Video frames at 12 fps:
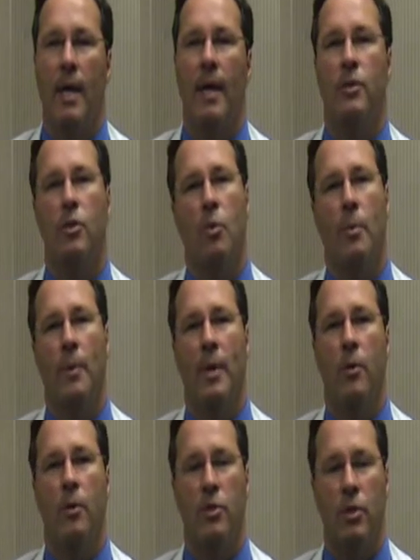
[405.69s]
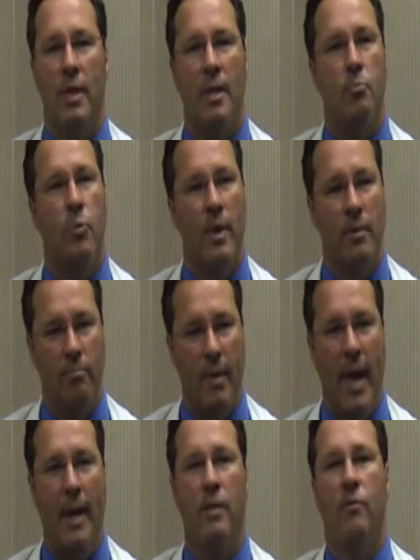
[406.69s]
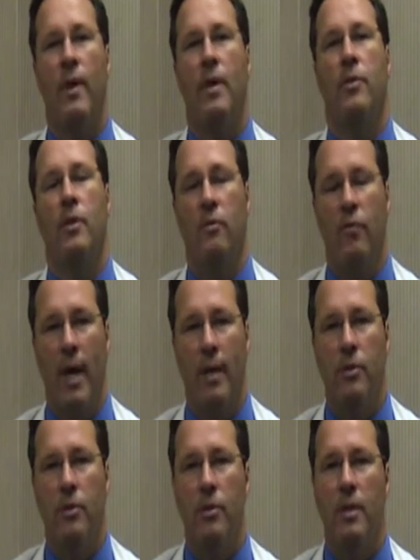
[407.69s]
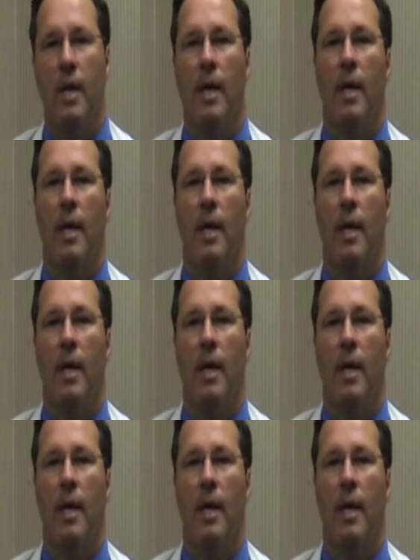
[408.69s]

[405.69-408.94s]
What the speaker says: And so when we go to sleep, we activate the device,